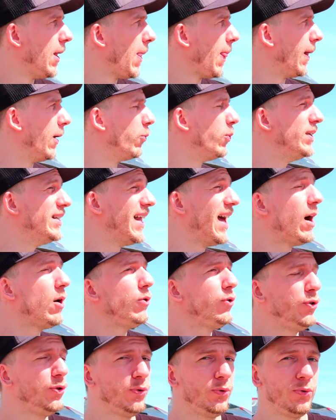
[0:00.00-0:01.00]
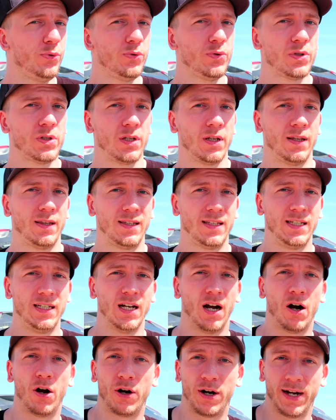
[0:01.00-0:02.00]
Uh, we now use
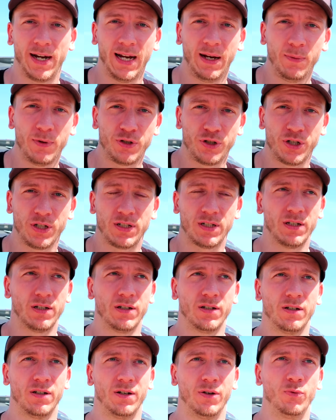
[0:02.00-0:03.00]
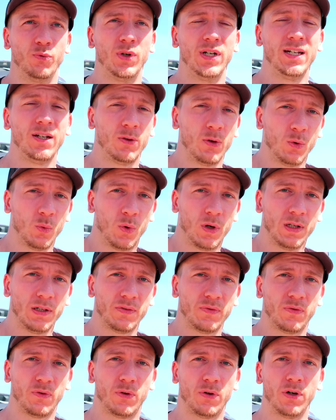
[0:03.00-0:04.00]
the Ra, which is a, a really good one
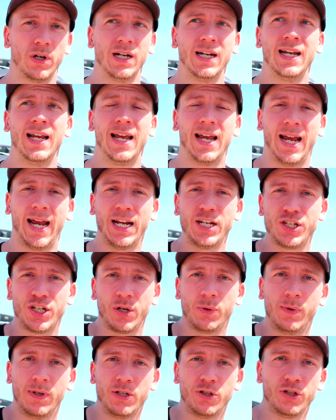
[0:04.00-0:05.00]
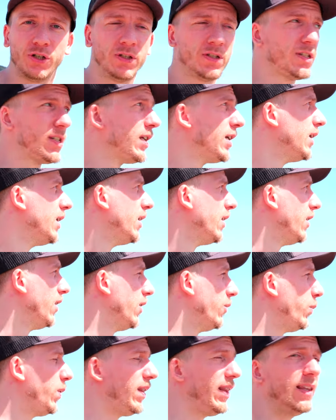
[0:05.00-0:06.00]
for HA regions
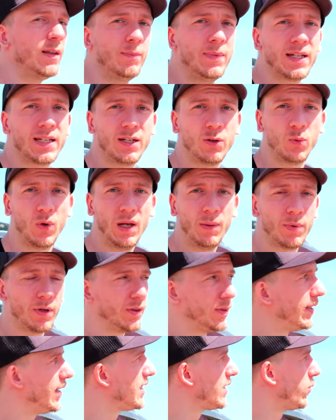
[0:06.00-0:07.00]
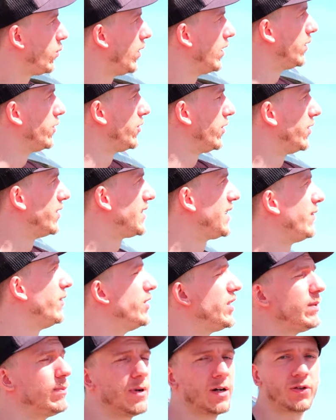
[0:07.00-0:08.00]
uh, within the Milky Way, but this one, the
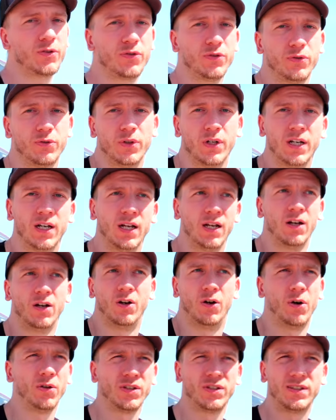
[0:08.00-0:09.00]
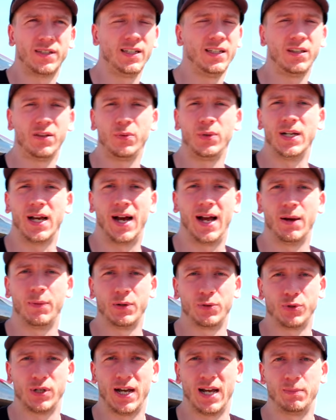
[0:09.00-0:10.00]
7D Mark II, or the T3i,
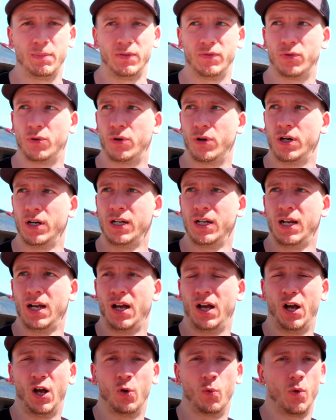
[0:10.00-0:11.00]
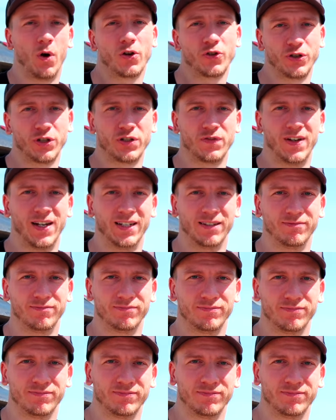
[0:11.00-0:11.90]
which we had before, uh, works just fine.